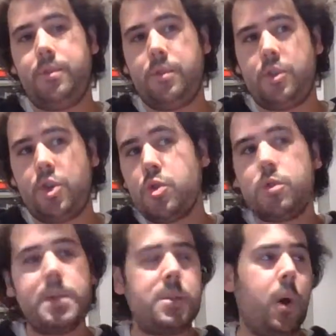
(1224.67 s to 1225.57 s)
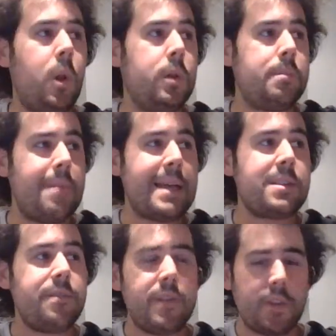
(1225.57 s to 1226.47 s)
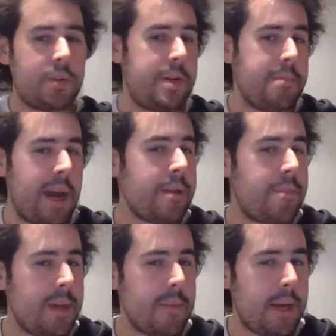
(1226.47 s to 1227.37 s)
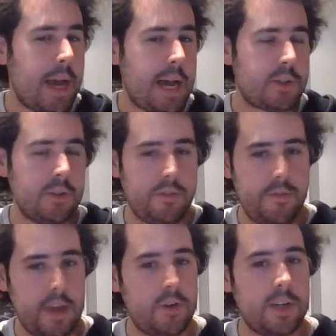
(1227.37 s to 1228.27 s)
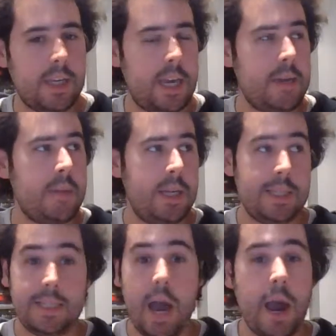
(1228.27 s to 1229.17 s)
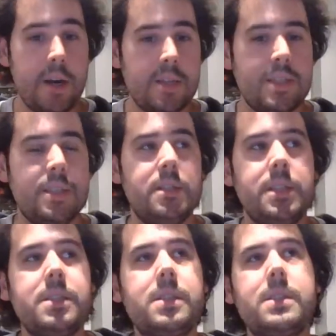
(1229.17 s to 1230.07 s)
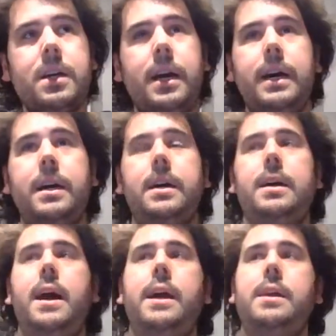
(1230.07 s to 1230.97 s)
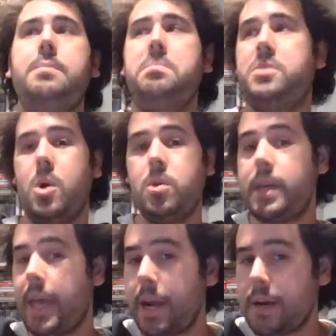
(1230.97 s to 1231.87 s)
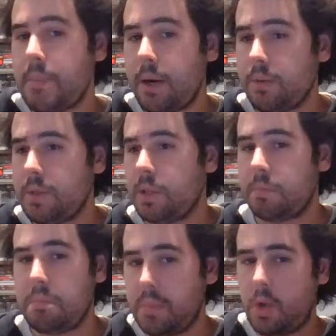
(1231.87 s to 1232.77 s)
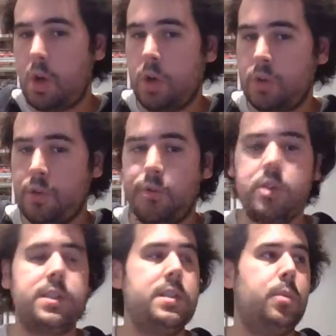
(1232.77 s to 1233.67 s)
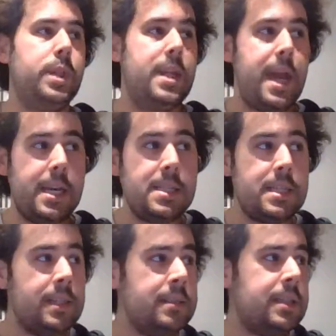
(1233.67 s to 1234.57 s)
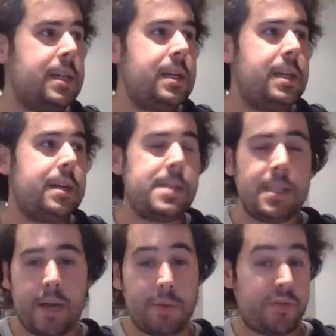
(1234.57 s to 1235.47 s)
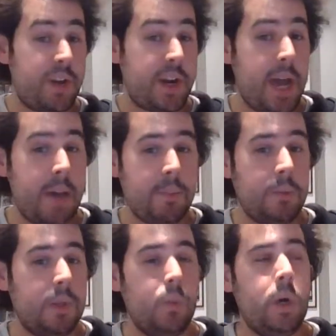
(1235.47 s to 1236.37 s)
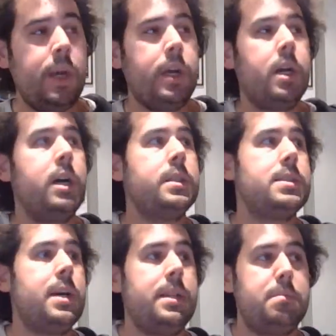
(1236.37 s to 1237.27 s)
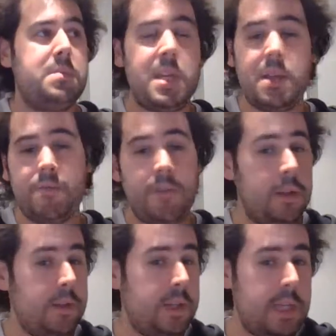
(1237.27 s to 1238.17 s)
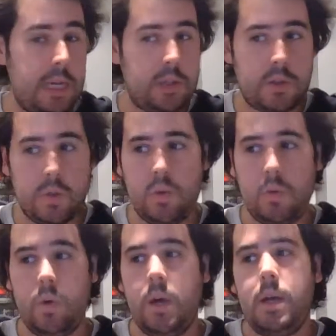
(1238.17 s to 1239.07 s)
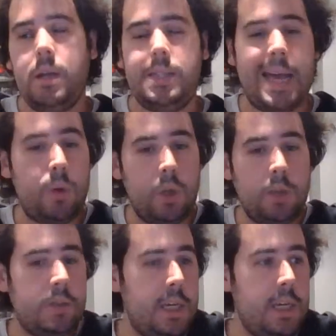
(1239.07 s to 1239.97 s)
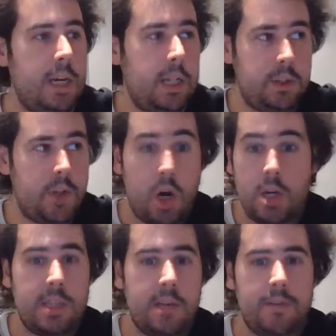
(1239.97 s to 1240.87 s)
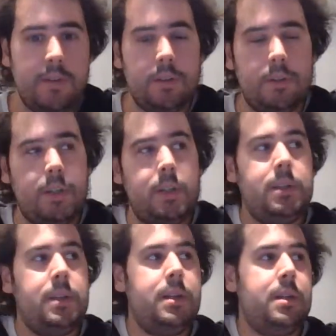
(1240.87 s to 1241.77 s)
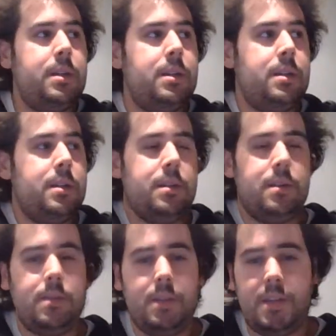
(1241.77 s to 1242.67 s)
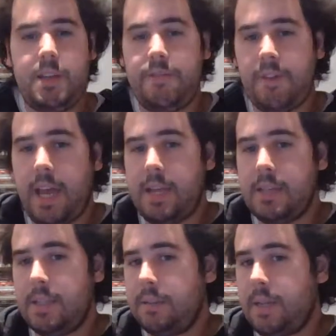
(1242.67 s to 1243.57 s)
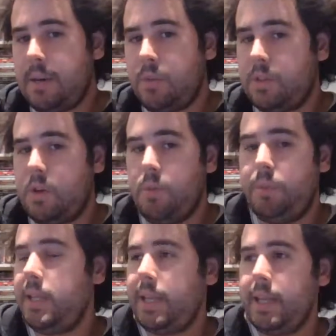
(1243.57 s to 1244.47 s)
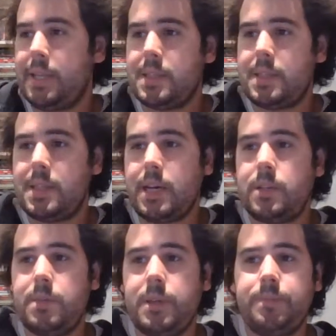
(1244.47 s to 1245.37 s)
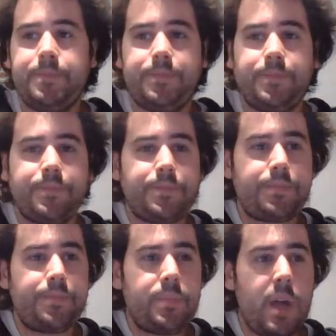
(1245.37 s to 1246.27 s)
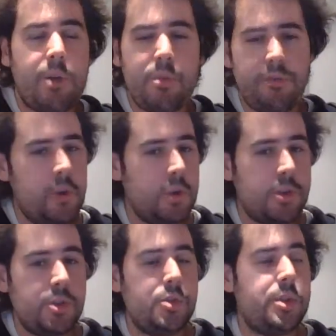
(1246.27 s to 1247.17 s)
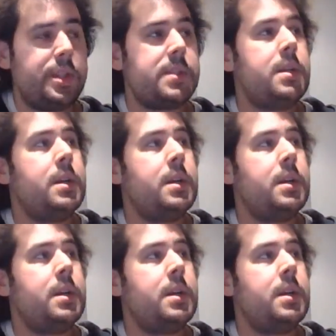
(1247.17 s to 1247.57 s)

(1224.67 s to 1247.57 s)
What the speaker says: True to be told, Mass Effect 3 might be my actual favorite game in the entire series. I don't care about the controversy with the ending. I mean, I was very happy with the one I got. I didn't feel the need to download the alternative or the different ending. That was completely unnecessary to me. I refused to do it.